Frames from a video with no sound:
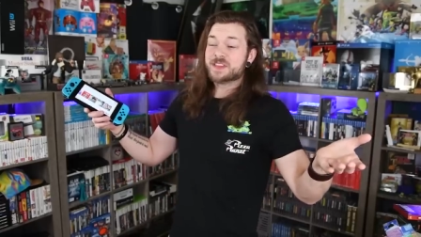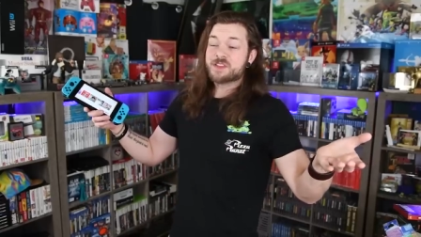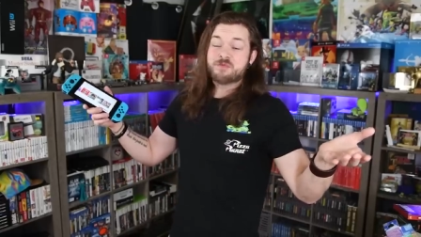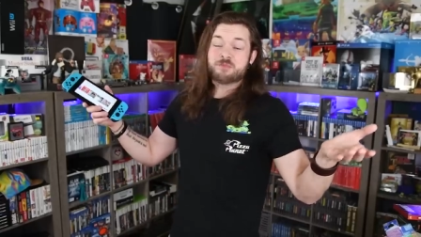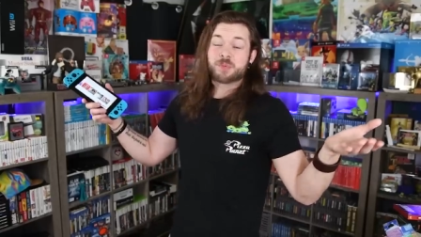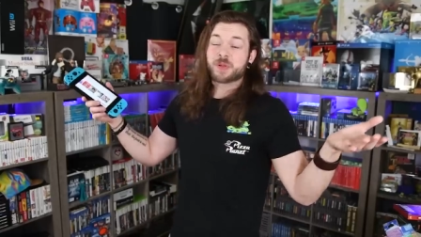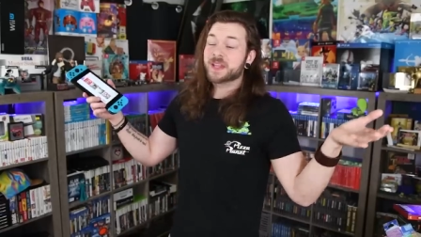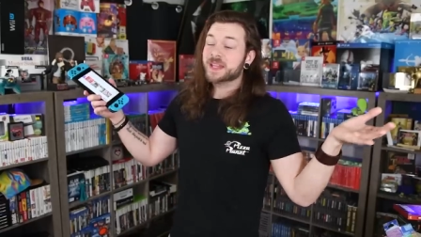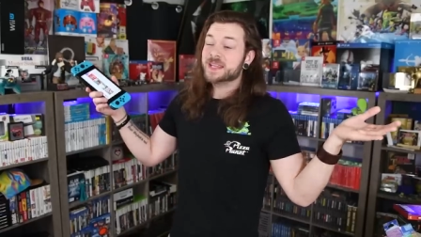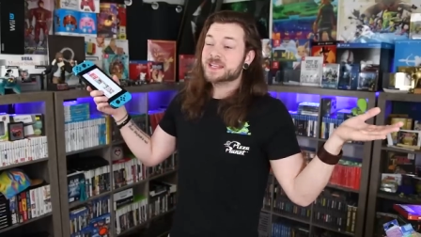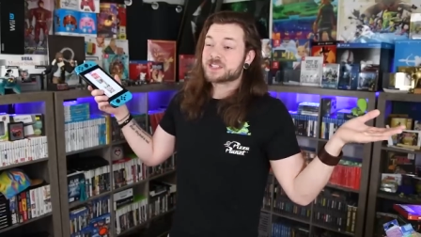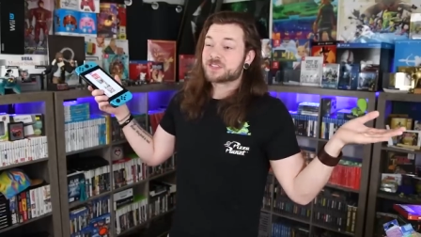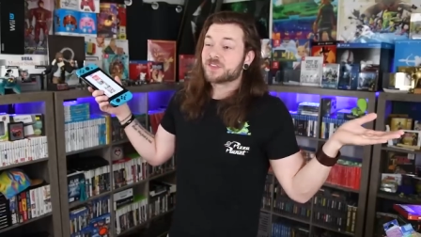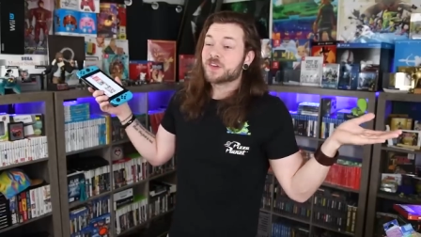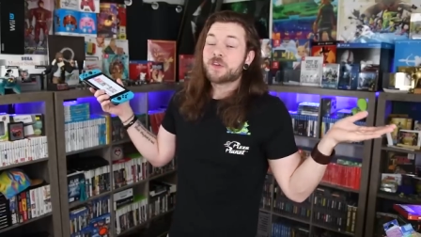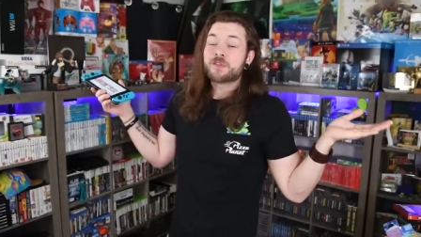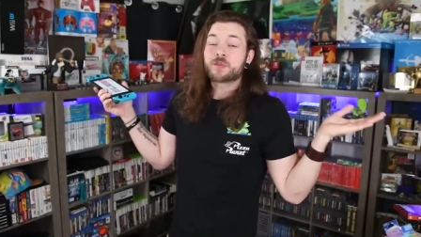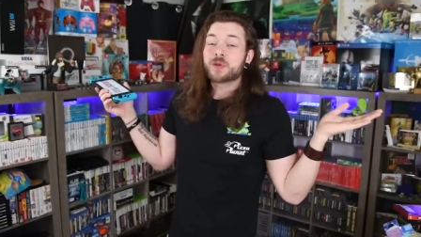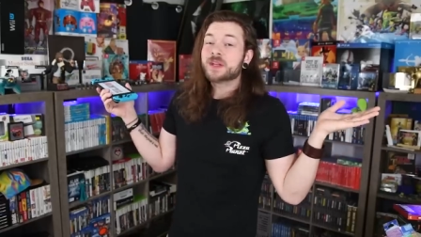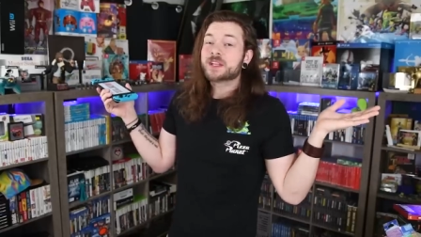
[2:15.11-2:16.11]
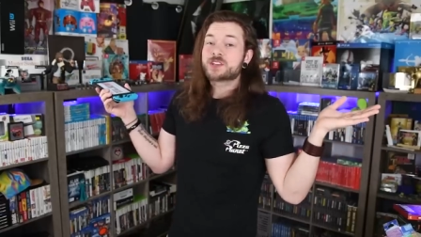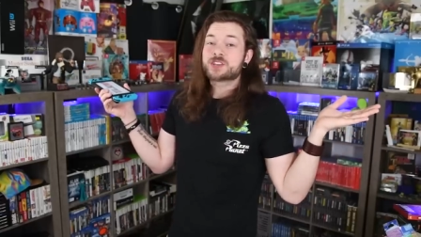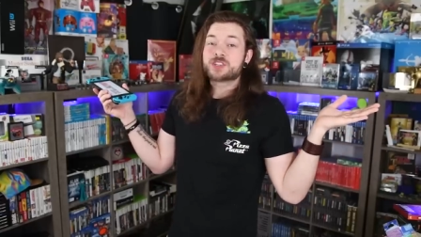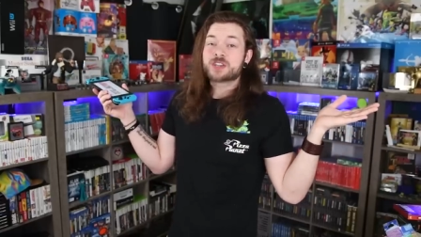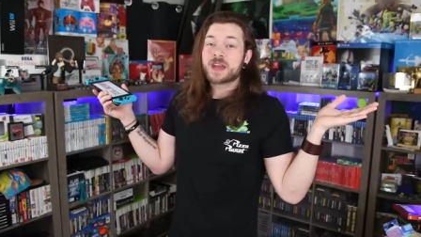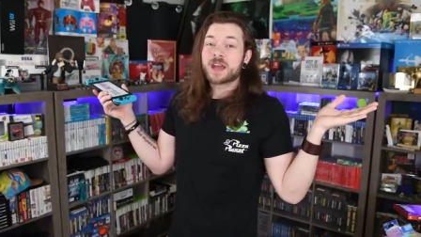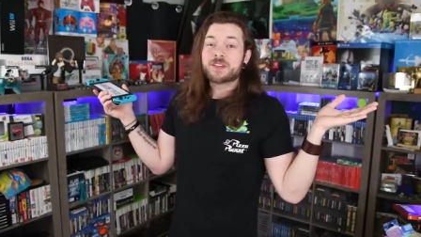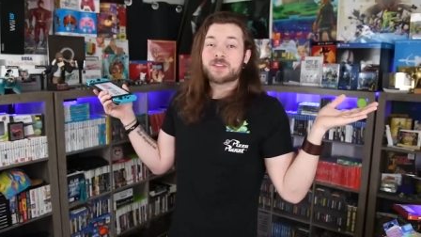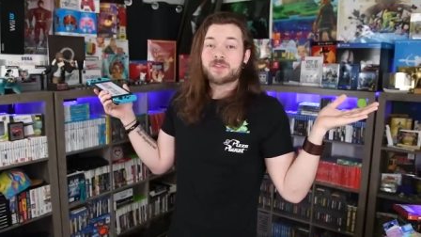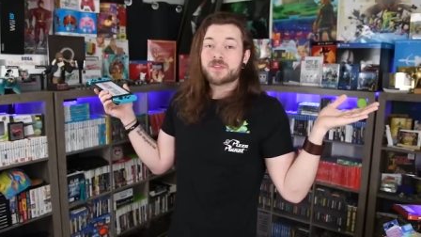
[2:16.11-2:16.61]
then please feel free to
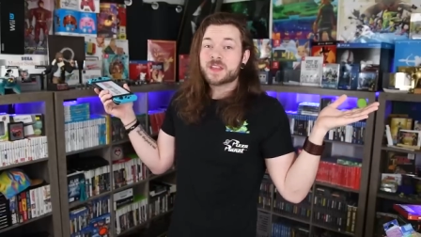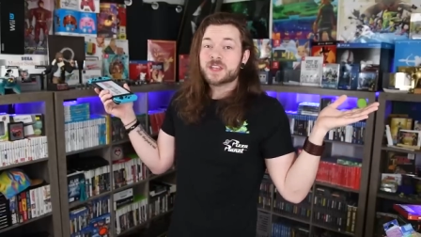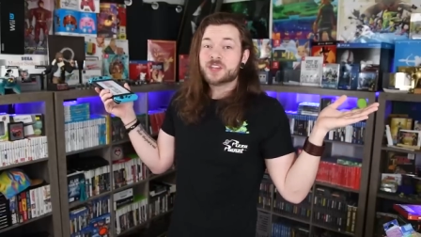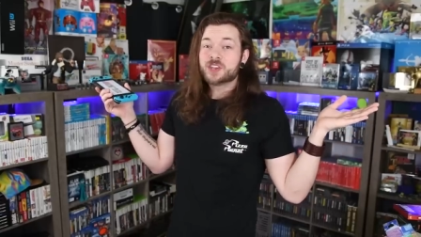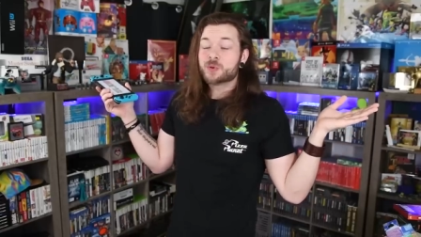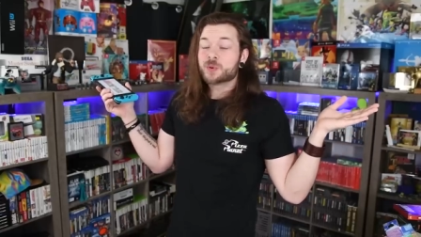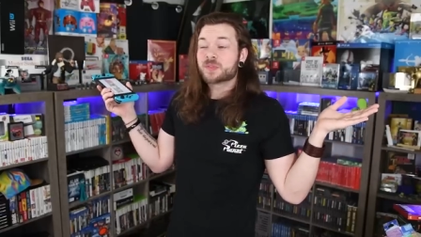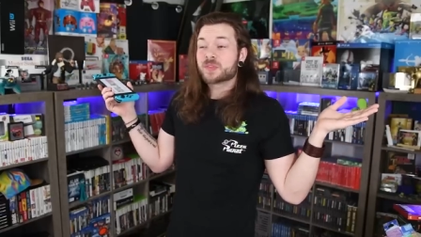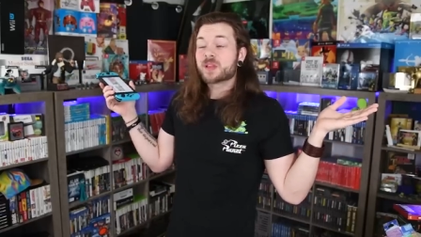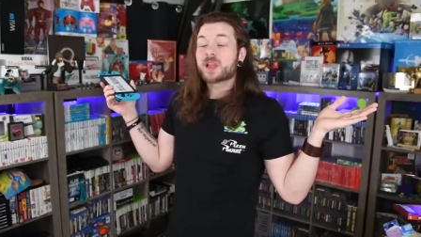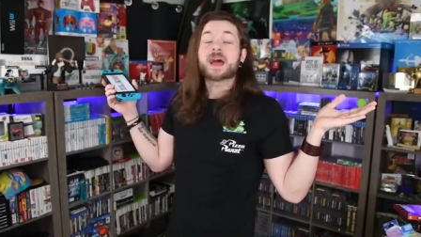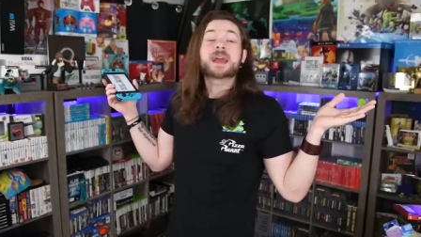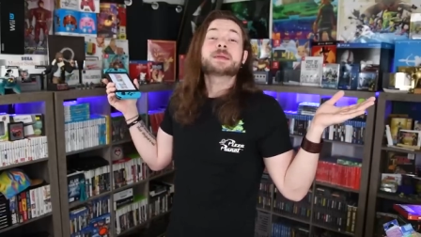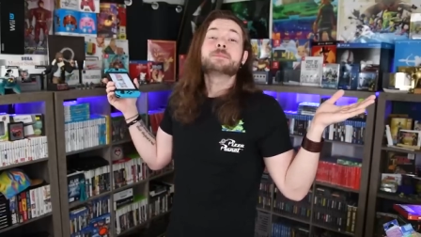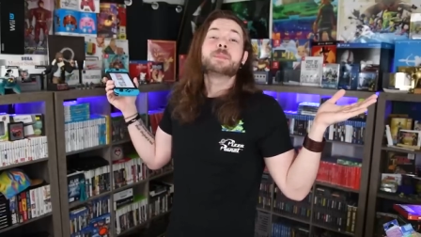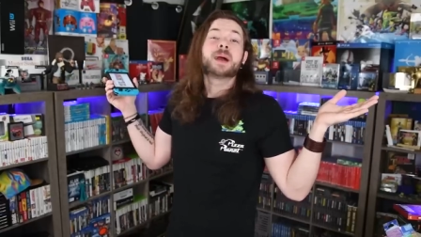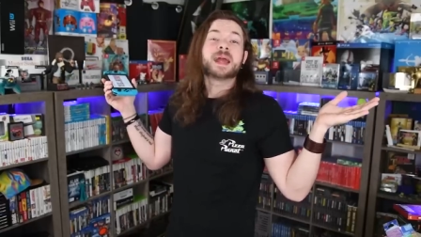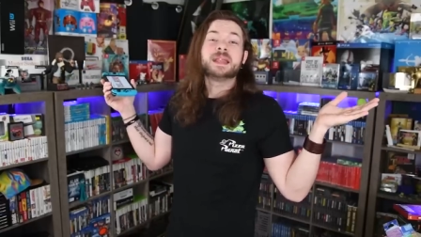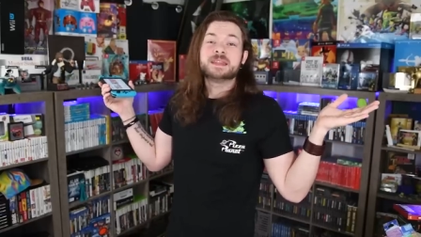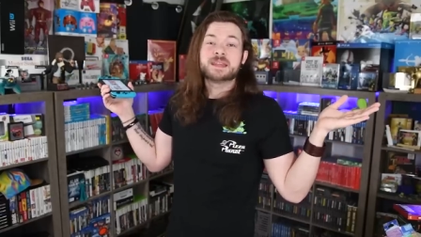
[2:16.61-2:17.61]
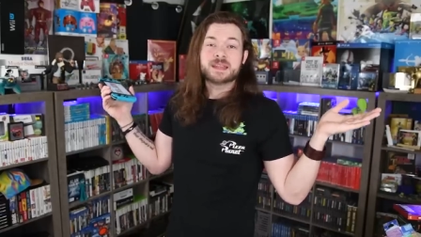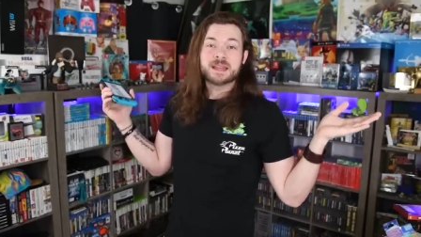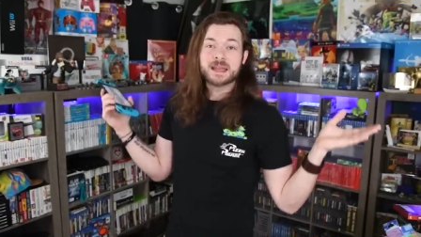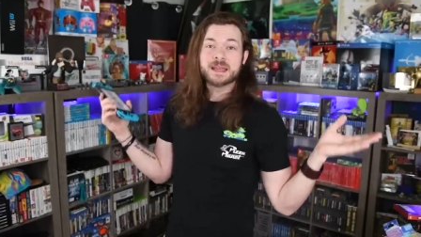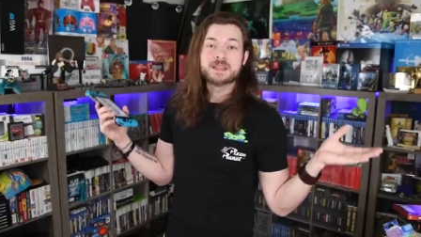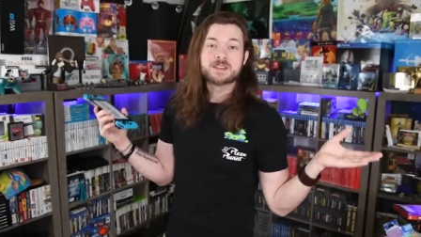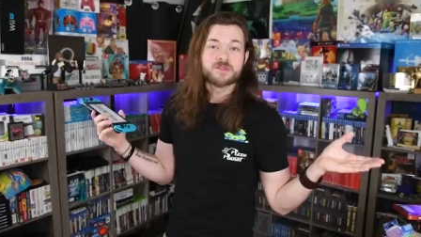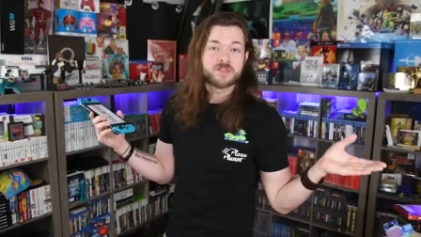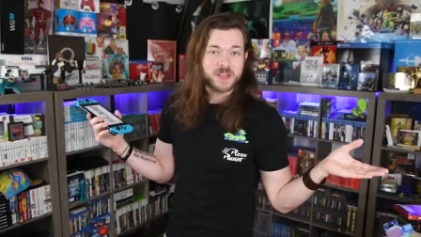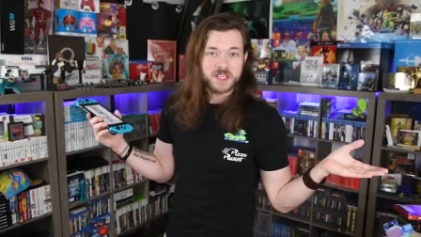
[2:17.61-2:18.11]
share the video with like-minded
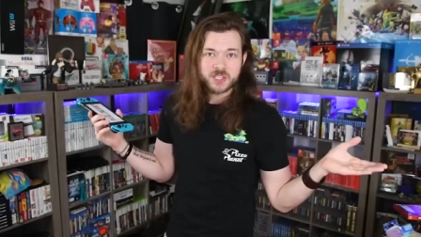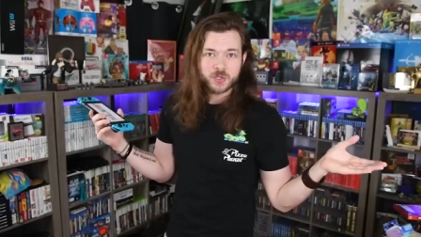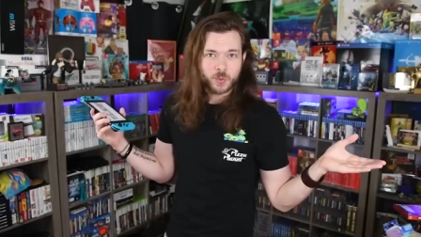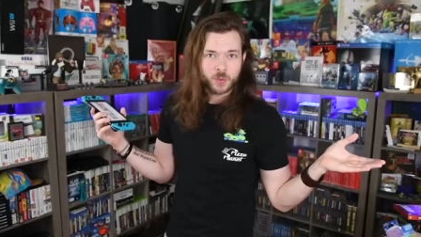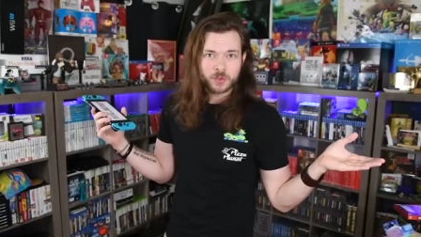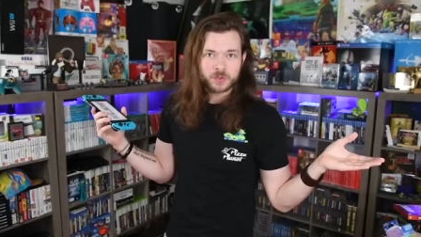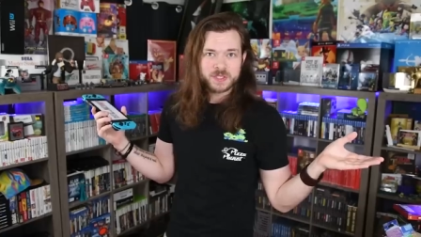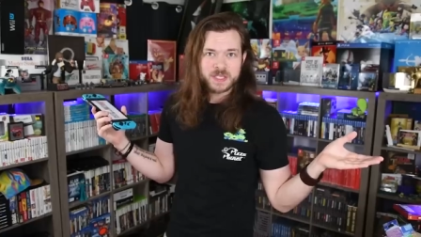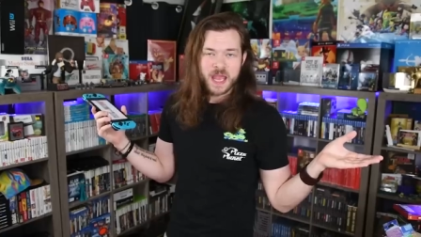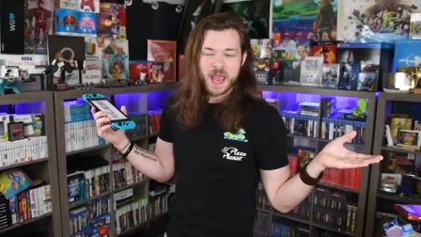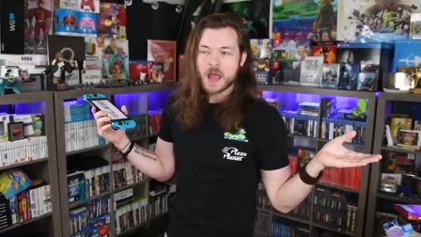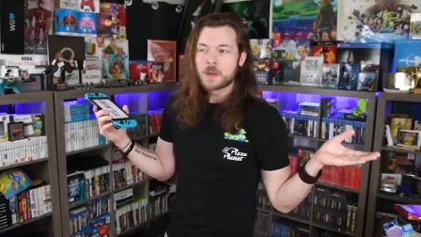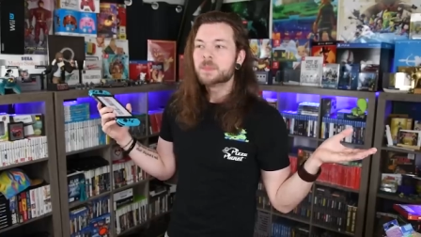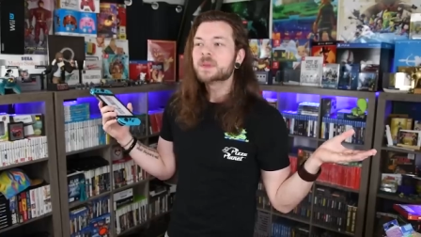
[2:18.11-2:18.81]
individuals